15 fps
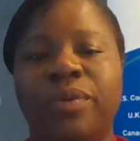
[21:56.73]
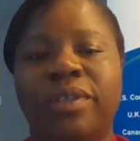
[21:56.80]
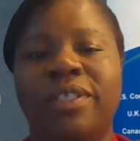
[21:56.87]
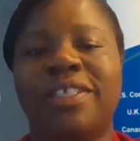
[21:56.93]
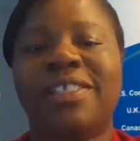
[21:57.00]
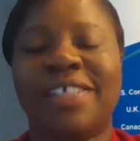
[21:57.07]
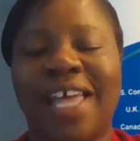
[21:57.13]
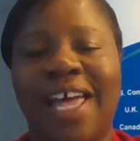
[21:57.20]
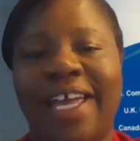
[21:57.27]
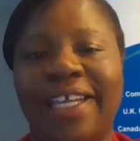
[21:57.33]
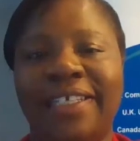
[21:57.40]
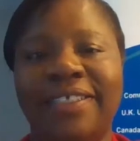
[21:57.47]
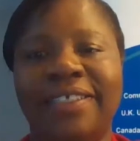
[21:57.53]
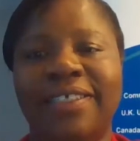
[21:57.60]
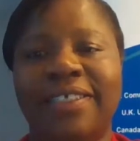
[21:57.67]

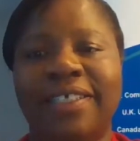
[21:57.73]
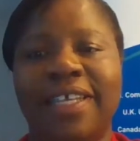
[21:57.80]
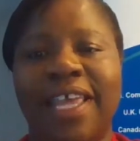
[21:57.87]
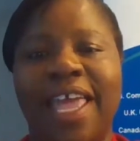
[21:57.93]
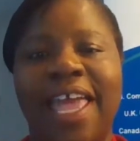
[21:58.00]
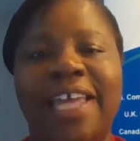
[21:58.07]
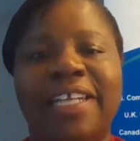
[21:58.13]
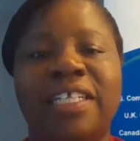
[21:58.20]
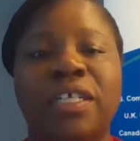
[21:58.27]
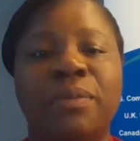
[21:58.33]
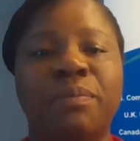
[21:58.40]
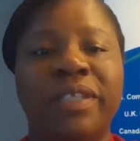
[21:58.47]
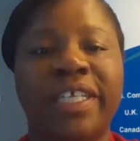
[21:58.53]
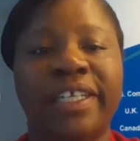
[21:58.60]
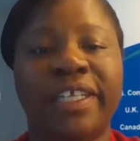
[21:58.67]
designed and
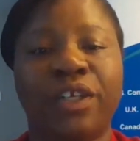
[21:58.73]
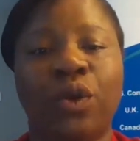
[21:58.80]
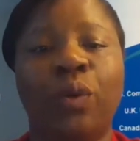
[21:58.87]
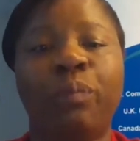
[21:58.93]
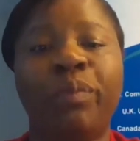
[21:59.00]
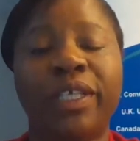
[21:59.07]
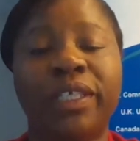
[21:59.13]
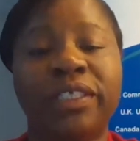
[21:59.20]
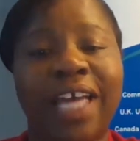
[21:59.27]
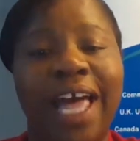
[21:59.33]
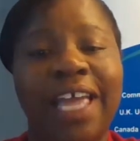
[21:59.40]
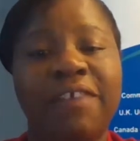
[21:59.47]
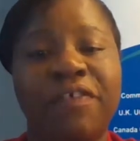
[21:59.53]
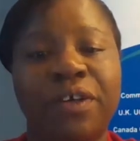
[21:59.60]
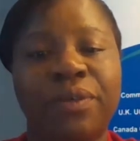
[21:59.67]
completed or build the
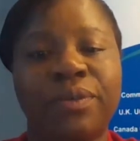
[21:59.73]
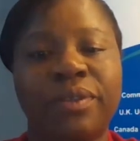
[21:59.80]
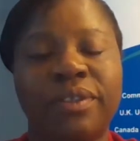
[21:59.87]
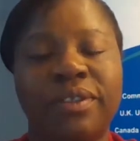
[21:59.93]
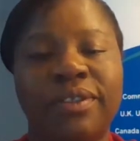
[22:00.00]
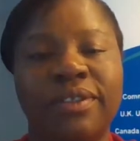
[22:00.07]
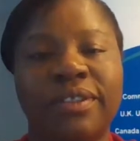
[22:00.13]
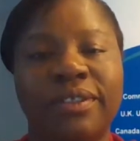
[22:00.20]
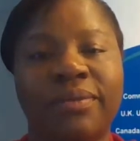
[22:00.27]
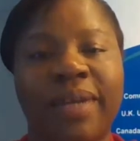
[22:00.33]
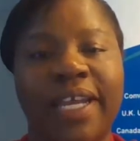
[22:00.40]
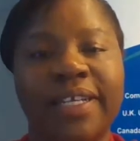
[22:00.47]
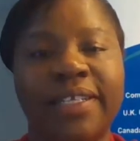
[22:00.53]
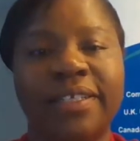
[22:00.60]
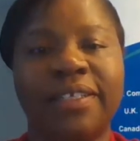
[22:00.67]
iPhone,
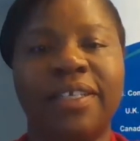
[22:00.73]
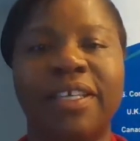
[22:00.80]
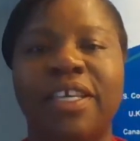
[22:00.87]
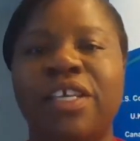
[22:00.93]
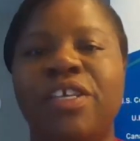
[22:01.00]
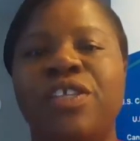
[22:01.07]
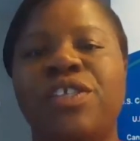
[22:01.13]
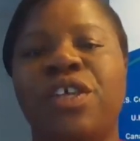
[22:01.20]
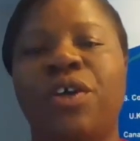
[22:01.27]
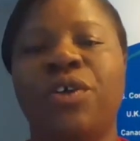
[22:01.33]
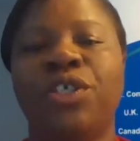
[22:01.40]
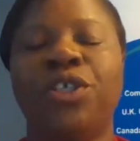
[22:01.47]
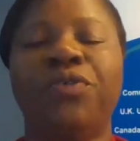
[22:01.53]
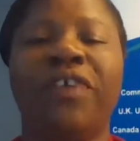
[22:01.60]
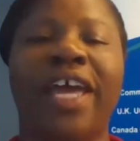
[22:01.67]
right? So
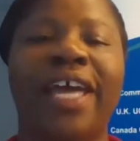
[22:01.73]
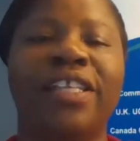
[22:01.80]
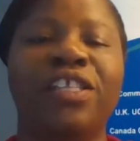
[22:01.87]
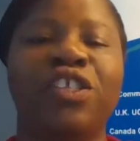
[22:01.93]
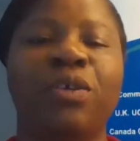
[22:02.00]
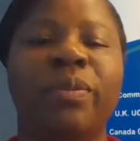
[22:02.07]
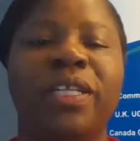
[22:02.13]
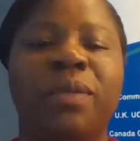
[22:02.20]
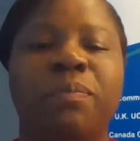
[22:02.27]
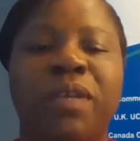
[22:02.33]
you've had so many